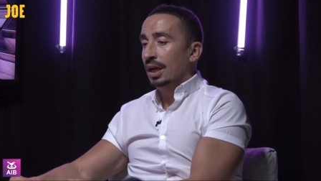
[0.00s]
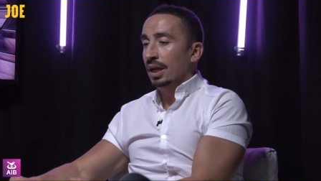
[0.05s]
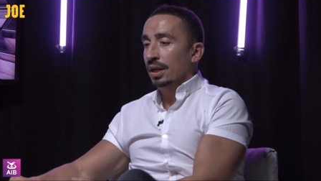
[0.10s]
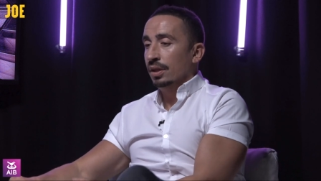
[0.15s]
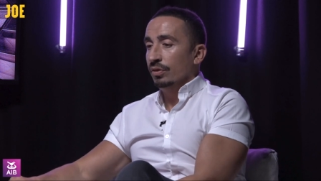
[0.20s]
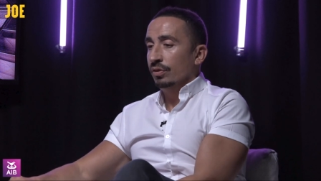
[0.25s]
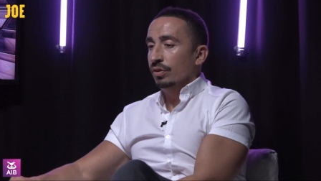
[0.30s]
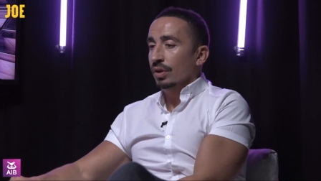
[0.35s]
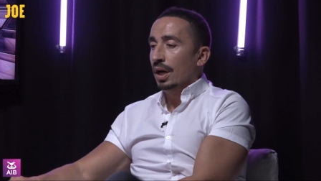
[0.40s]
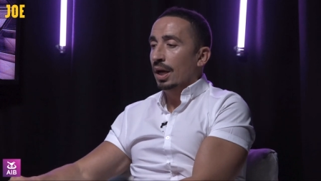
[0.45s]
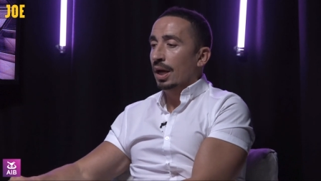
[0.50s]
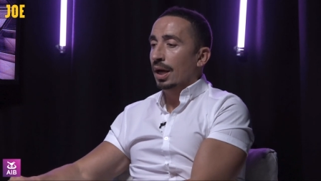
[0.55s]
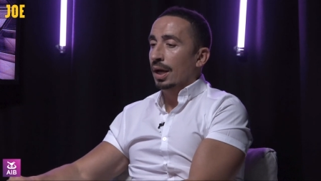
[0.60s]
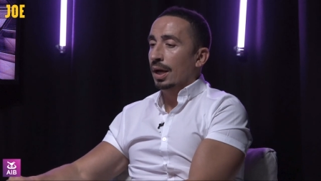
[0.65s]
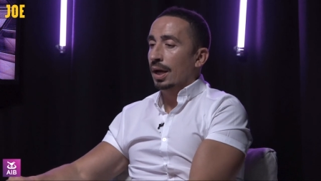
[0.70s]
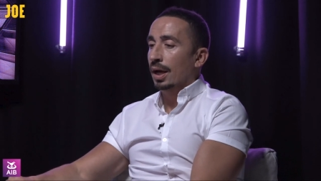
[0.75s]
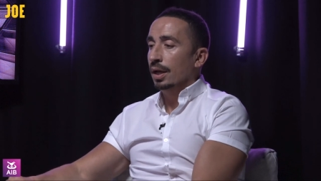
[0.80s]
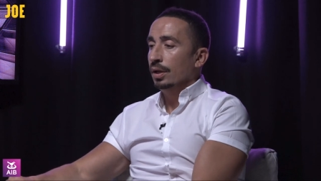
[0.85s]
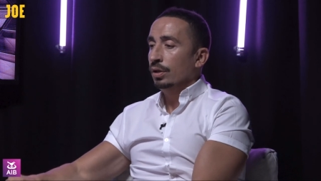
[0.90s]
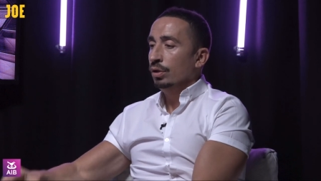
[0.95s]
And
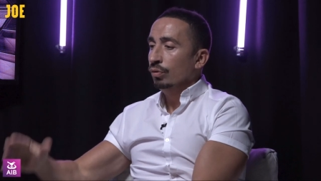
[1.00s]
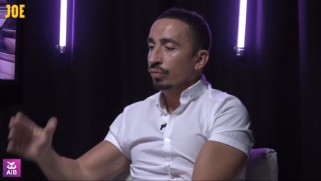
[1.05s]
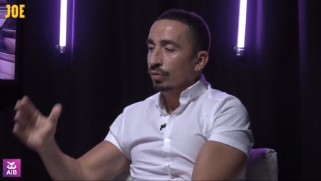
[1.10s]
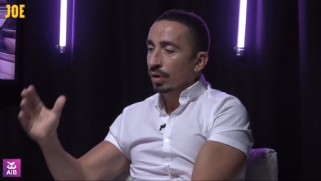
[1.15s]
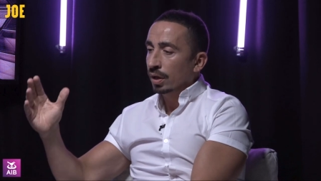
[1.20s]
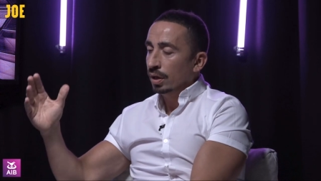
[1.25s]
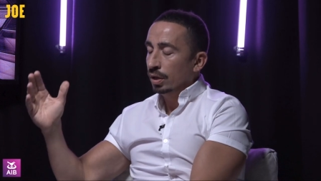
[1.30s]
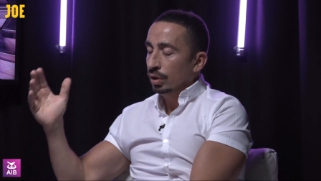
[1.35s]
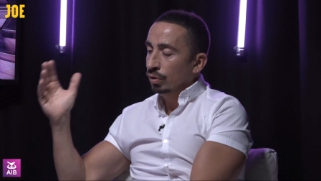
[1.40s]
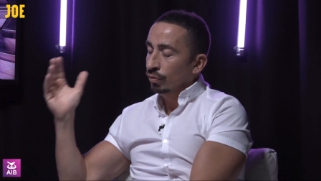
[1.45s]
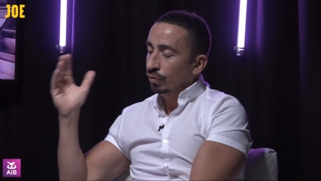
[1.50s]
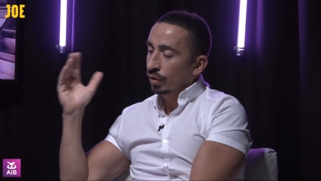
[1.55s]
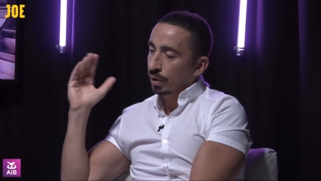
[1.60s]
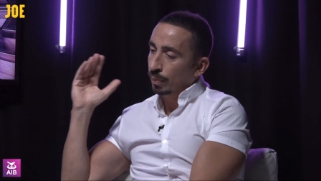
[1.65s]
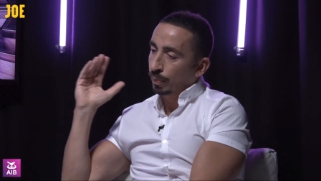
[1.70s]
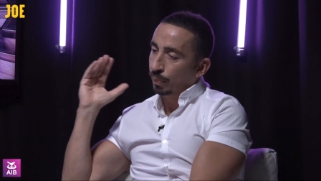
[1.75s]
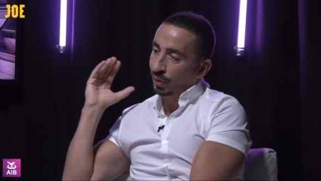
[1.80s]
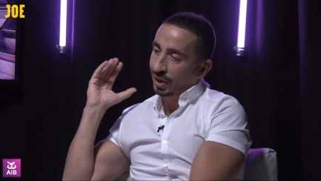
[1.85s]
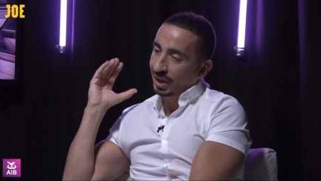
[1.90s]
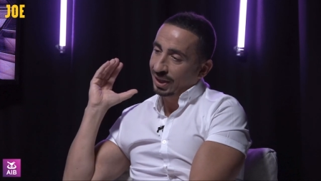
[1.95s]
yeah. You've got to
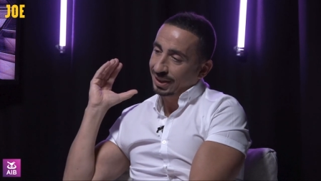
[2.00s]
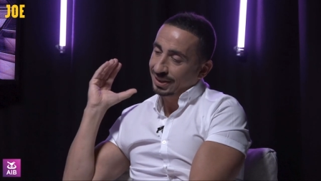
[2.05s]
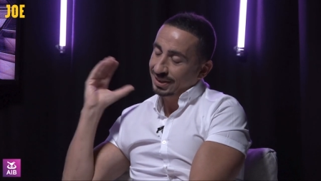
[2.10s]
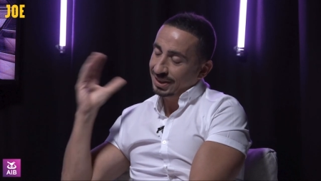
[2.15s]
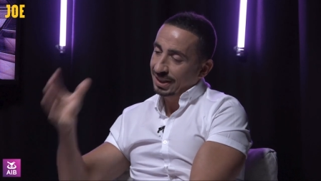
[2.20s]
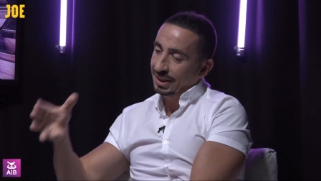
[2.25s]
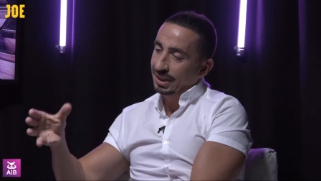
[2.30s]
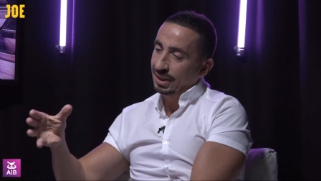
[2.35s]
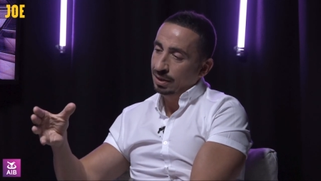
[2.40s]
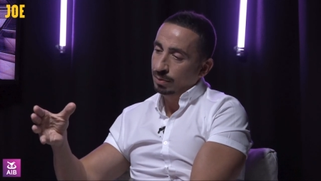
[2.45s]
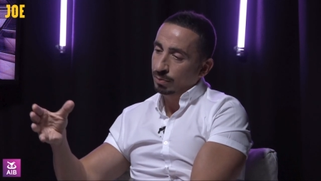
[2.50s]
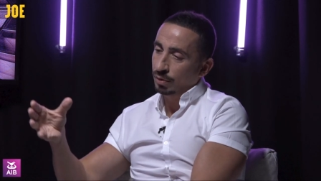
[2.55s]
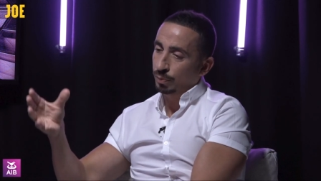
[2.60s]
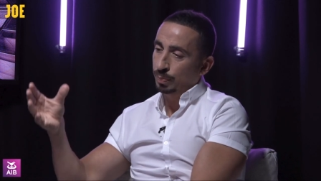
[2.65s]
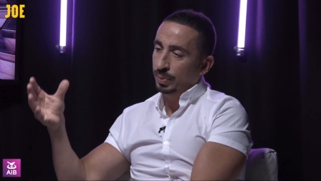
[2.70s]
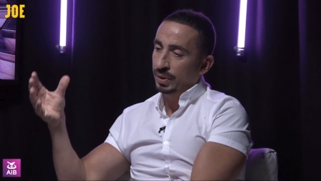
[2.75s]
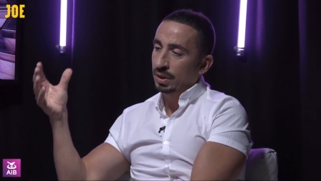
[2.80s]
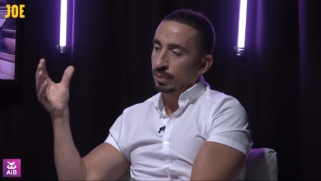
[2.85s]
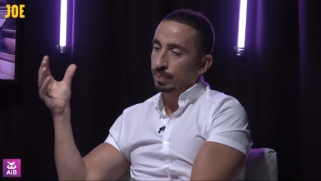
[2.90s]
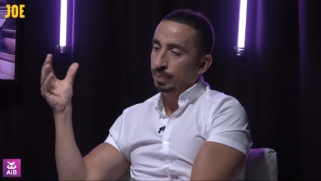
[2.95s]
bring a team of
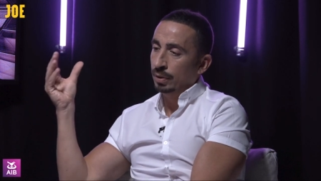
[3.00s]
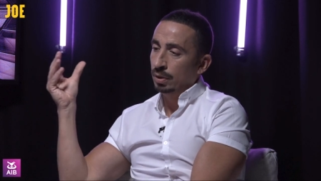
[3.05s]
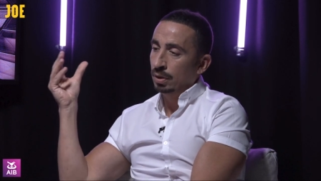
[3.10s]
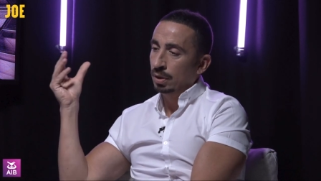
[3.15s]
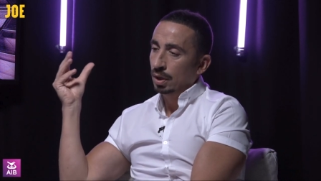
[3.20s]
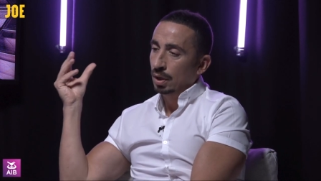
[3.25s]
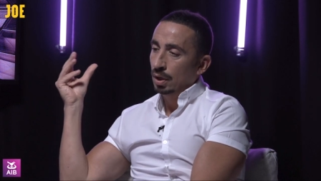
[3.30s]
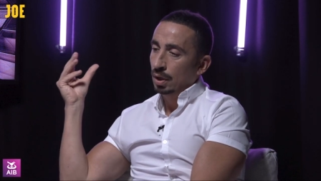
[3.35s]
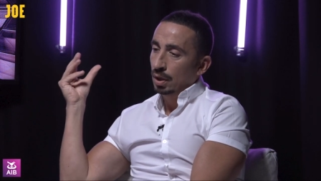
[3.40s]
people.